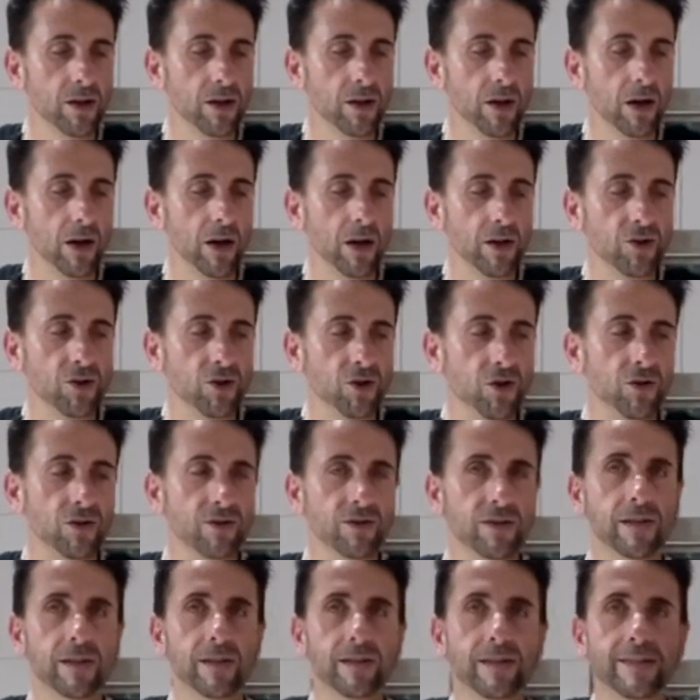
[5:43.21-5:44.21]

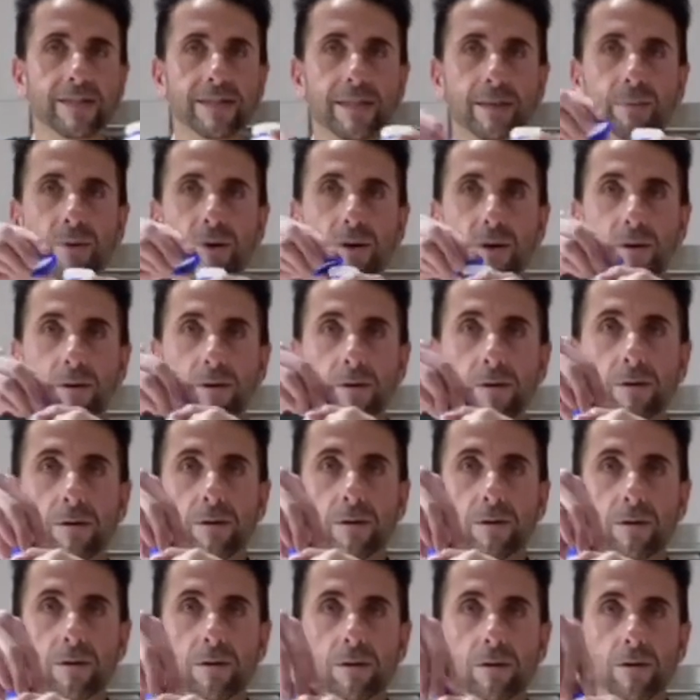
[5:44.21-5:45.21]
Zimmel.
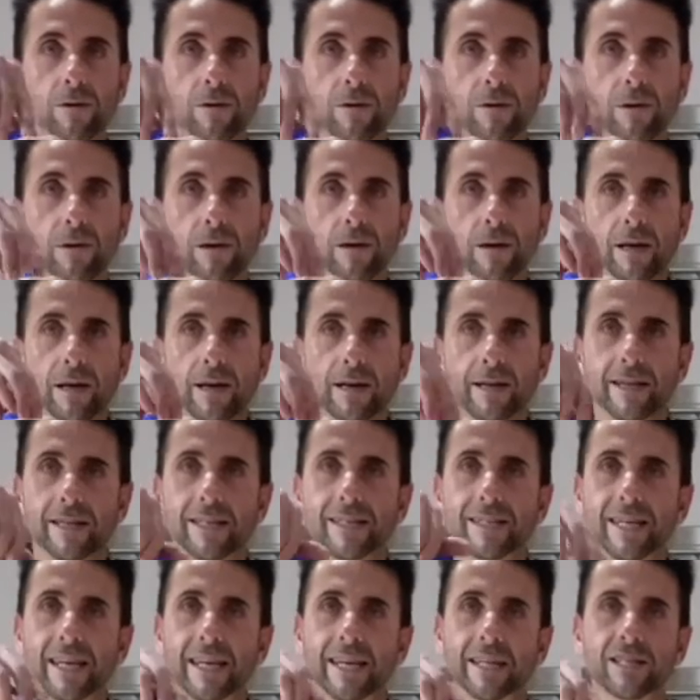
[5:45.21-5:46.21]
This
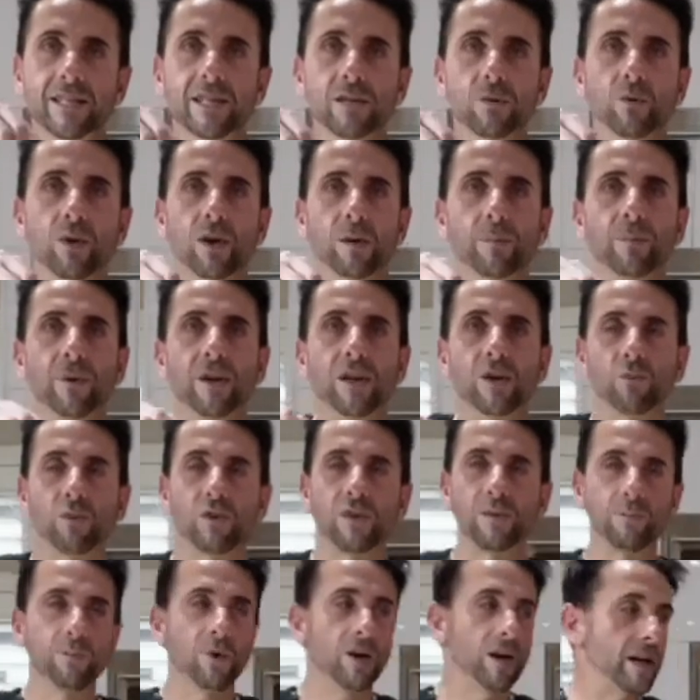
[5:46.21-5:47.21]
tends to work better
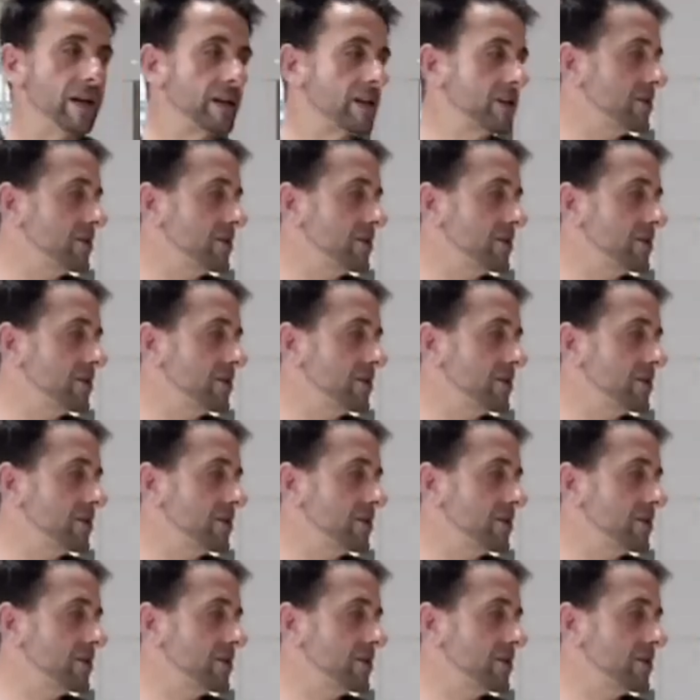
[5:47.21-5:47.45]
with my